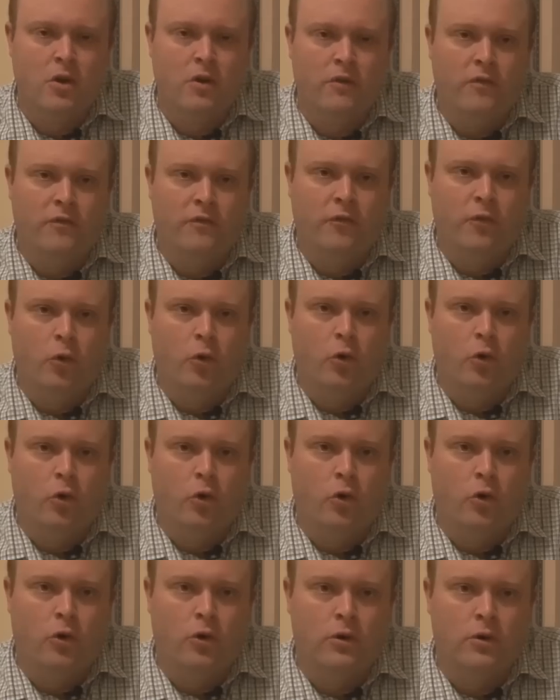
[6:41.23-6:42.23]

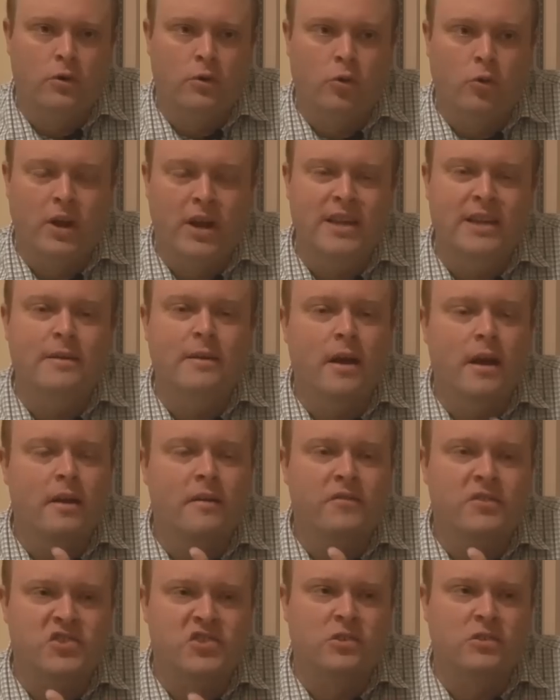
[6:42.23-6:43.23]
for, or any
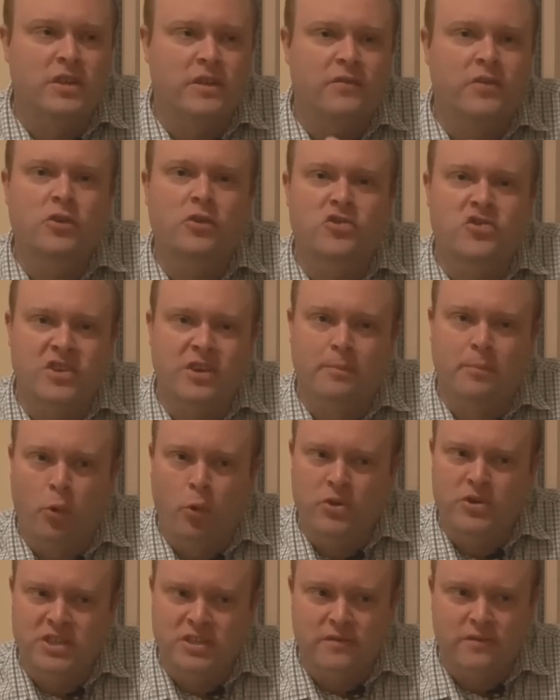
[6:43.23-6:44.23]
facility for using a
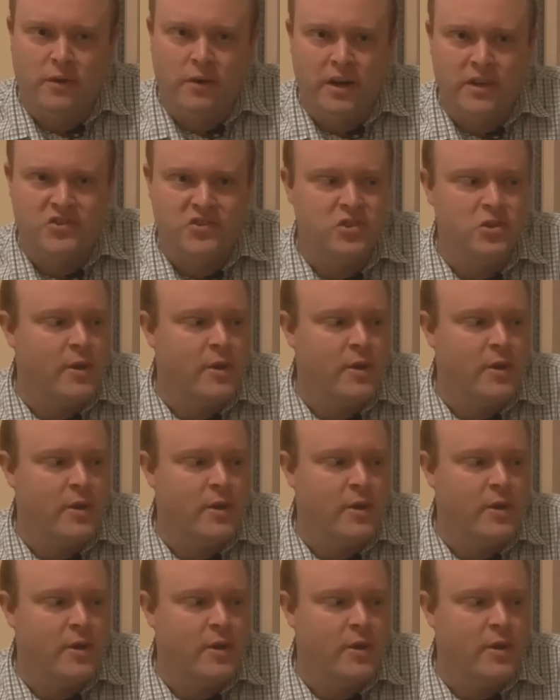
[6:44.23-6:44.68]
pointing device.